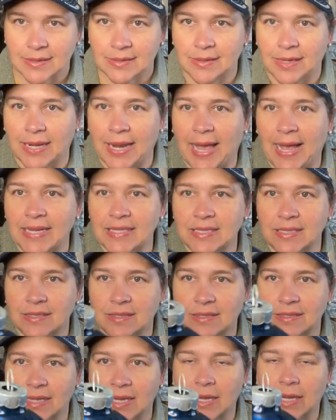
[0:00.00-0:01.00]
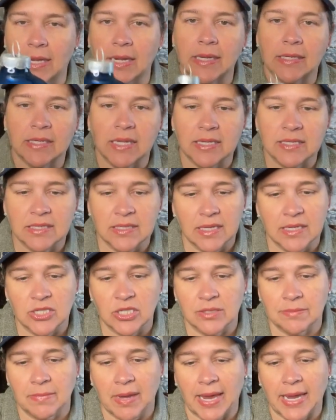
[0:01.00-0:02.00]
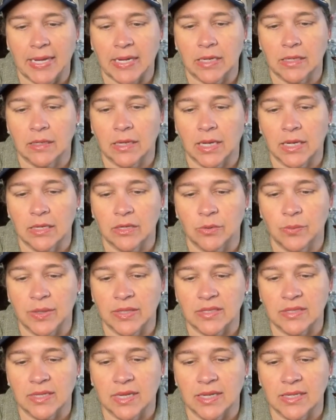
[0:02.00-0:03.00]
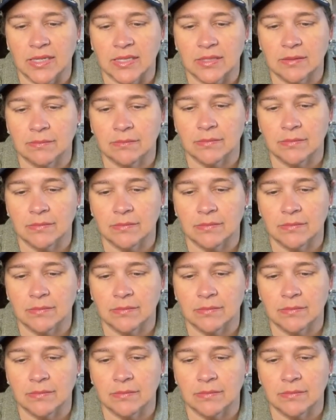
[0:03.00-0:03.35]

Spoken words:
It has its thing, and it does say just made in USA. It doesn't